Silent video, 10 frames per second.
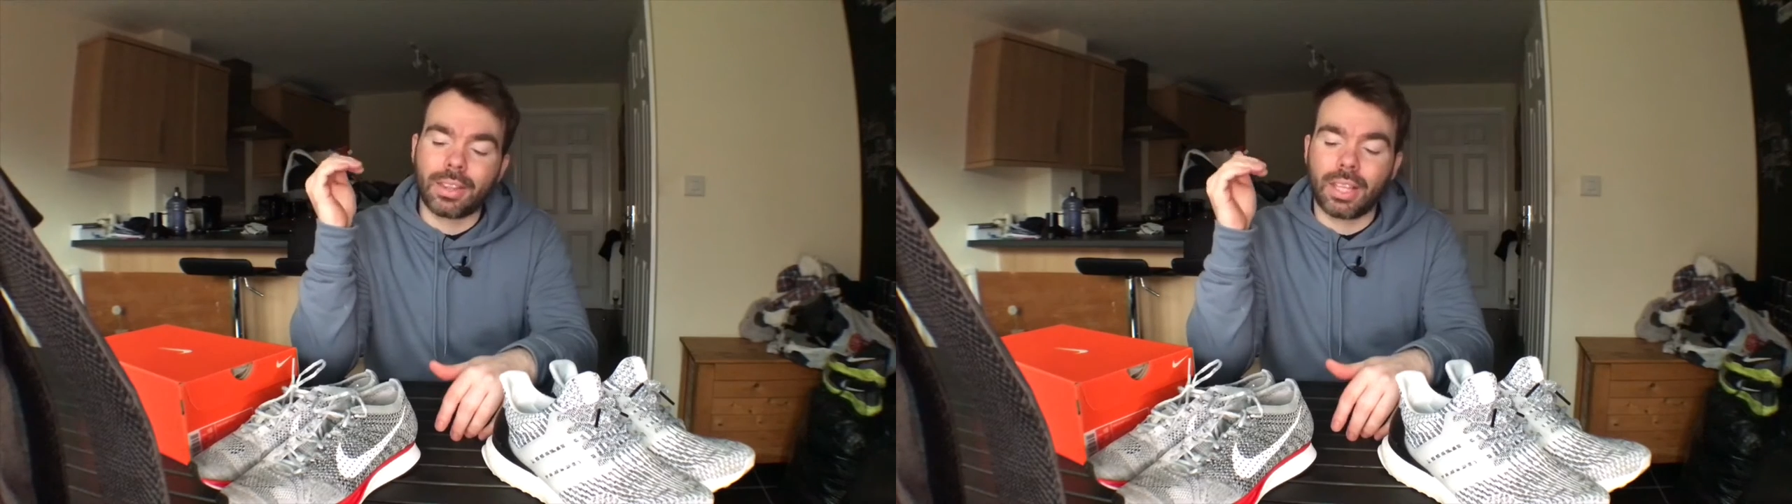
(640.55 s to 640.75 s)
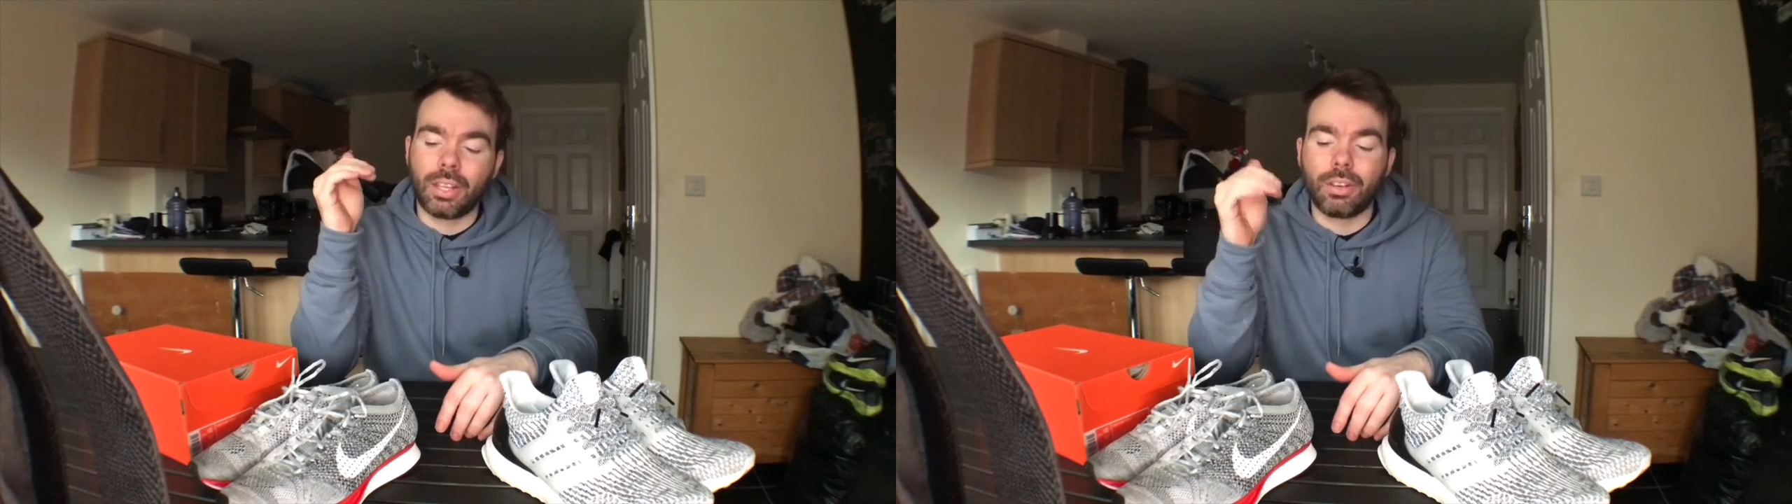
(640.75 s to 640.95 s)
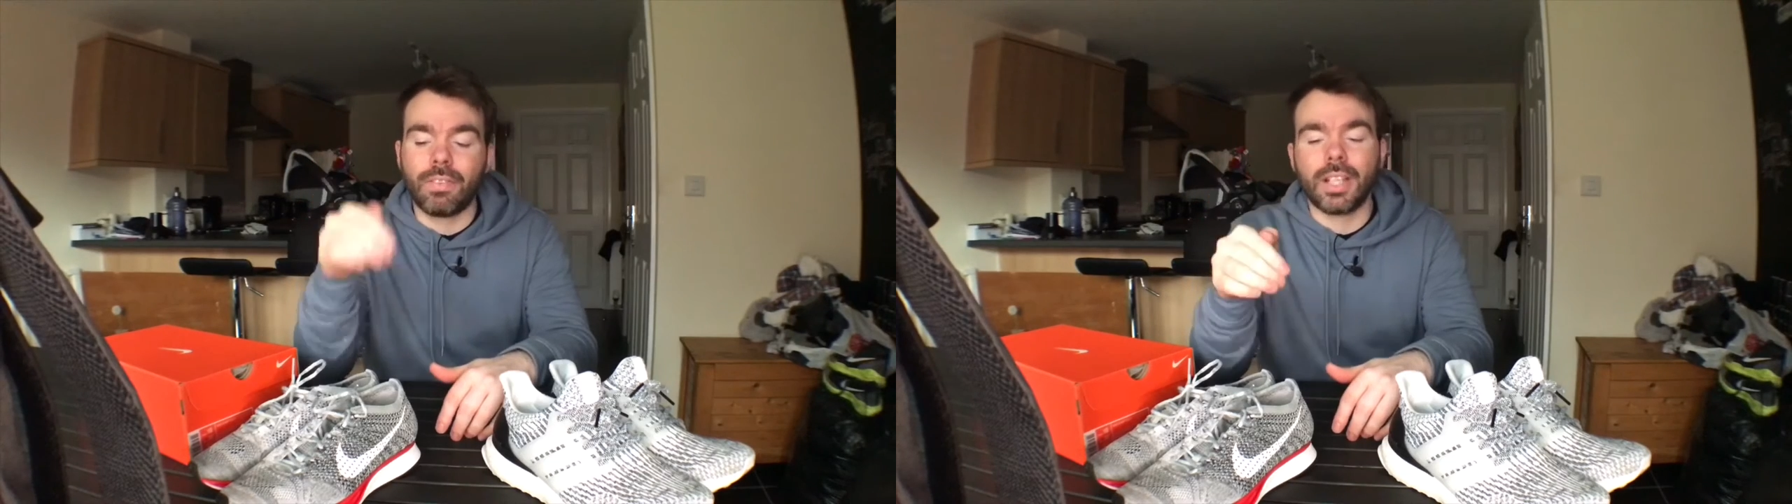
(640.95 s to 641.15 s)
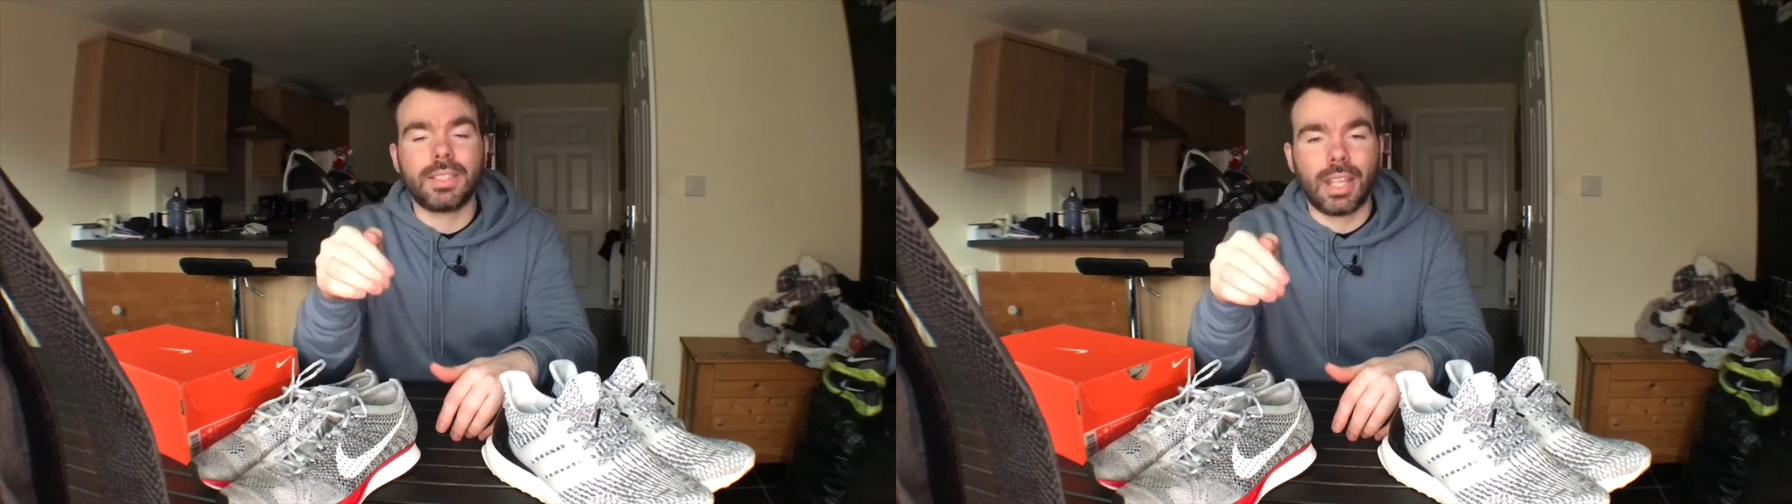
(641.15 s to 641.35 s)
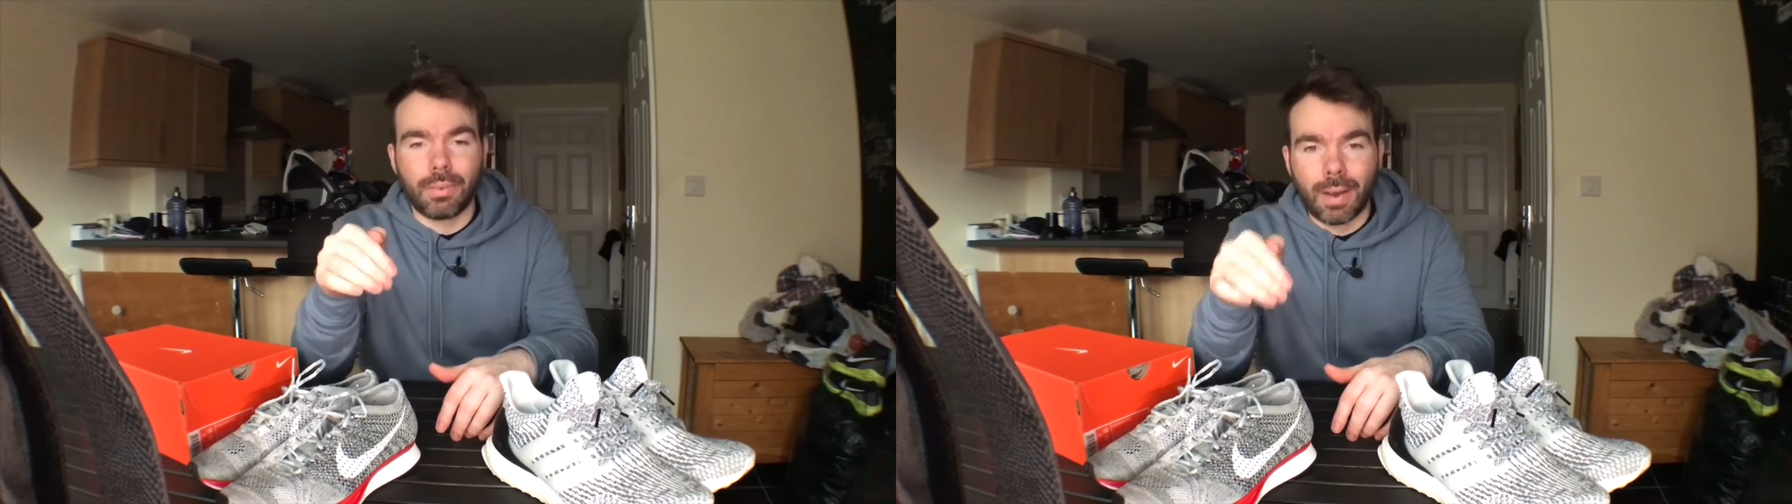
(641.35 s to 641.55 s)
the
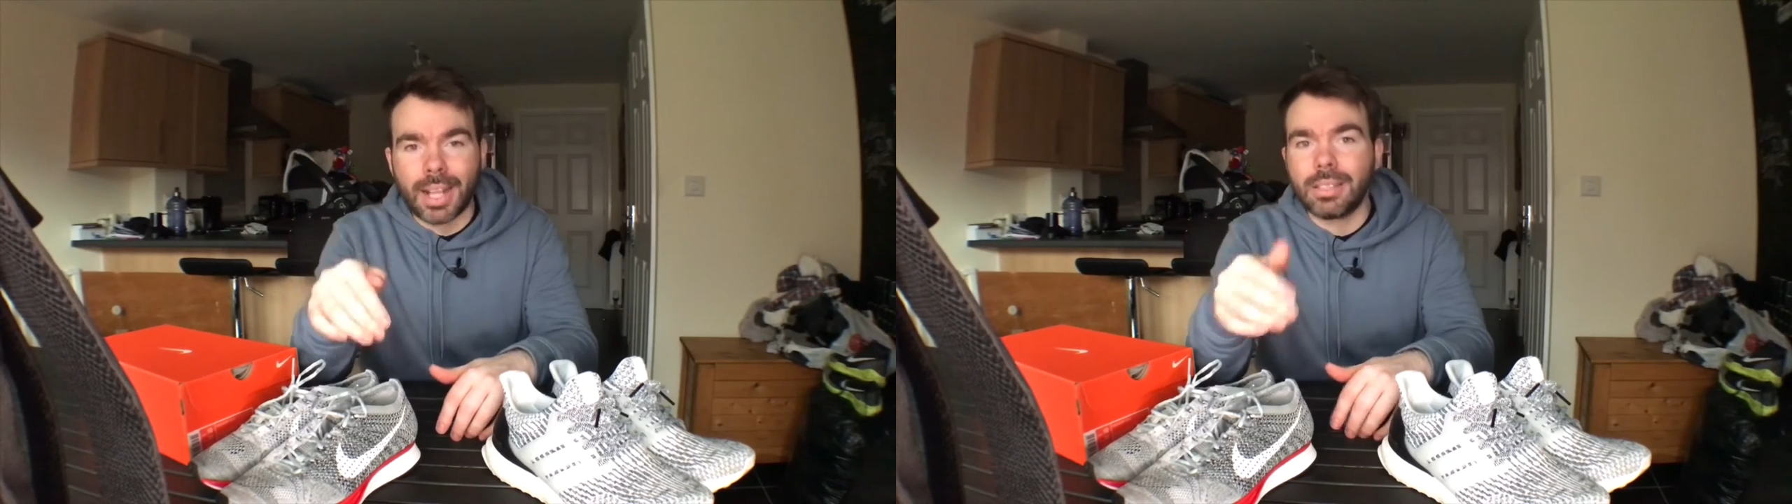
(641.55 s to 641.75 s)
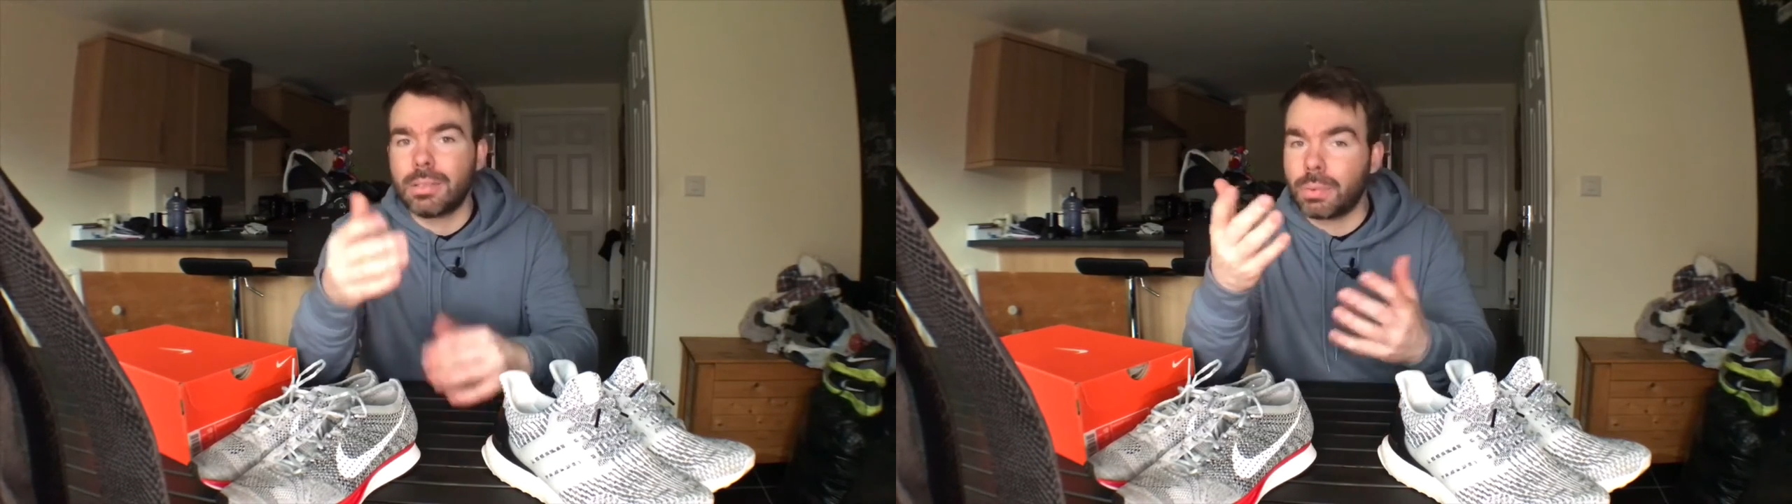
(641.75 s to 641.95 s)
University Reds,